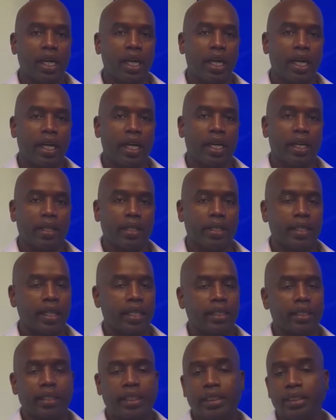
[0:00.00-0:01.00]

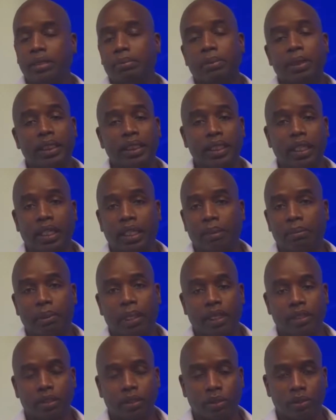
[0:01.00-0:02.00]
that need to be done
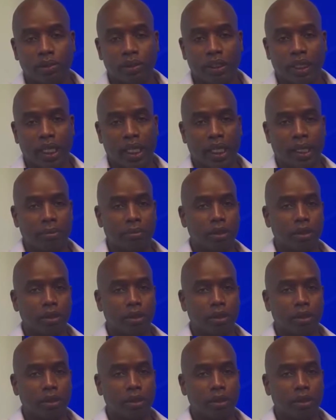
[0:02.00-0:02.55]
by a certain time.